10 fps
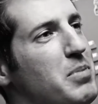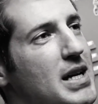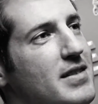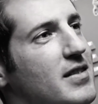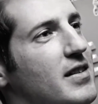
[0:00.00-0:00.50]

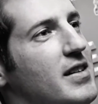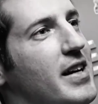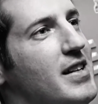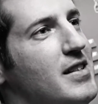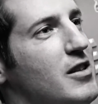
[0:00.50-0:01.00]
pizza
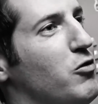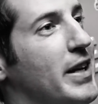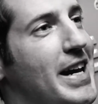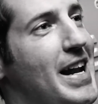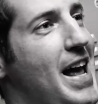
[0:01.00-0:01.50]
and, you
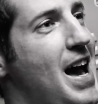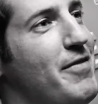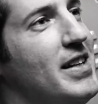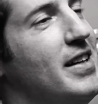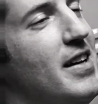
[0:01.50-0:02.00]
really can't have it.